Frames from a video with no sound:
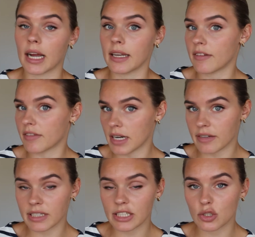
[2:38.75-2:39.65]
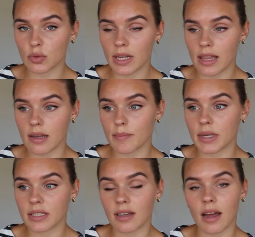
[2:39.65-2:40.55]
I never have issues with it,
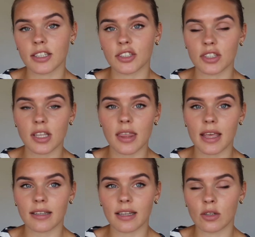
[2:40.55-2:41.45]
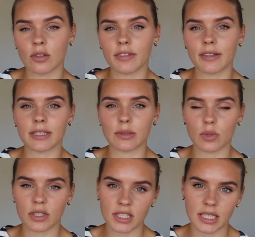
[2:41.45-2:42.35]
but I just think they look very
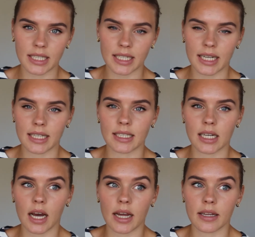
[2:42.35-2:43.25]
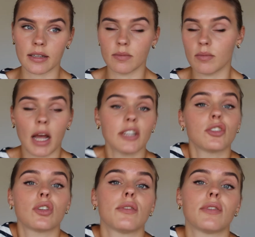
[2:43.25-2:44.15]
rustic and I, I
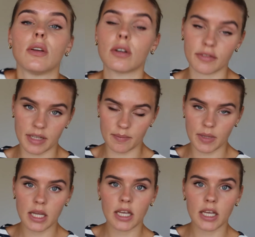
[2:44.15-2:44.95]
just love the look of them.